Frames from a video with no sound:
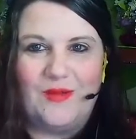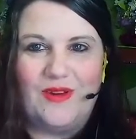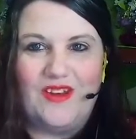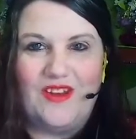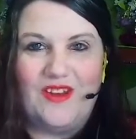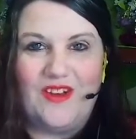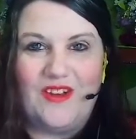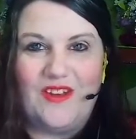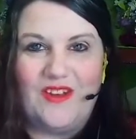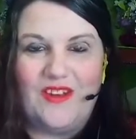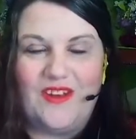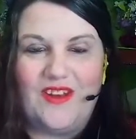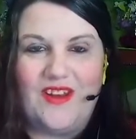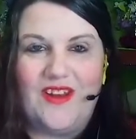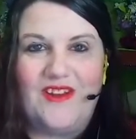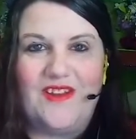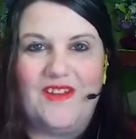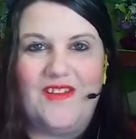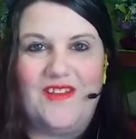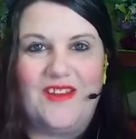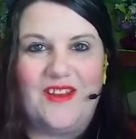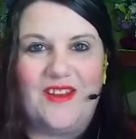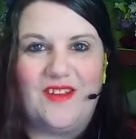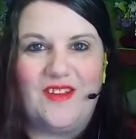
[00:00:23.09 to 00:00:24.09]
We just need
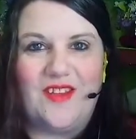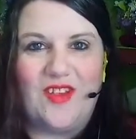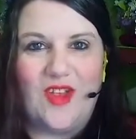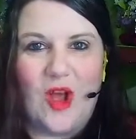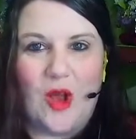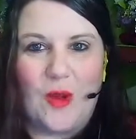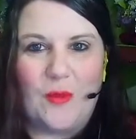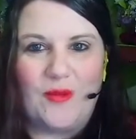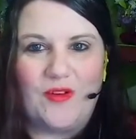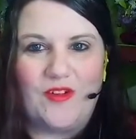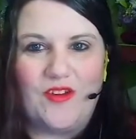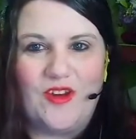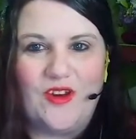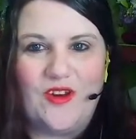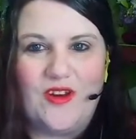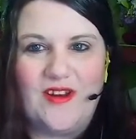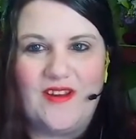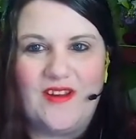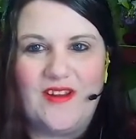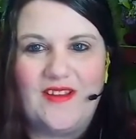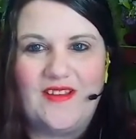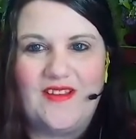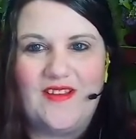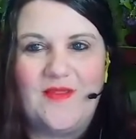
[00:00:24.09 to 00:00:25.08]
to seize the
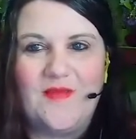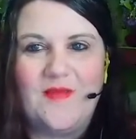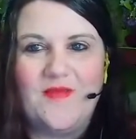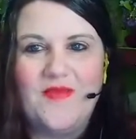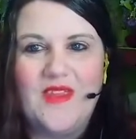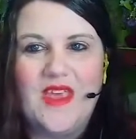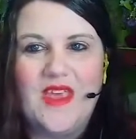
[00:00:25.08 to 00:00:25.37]
opportunities.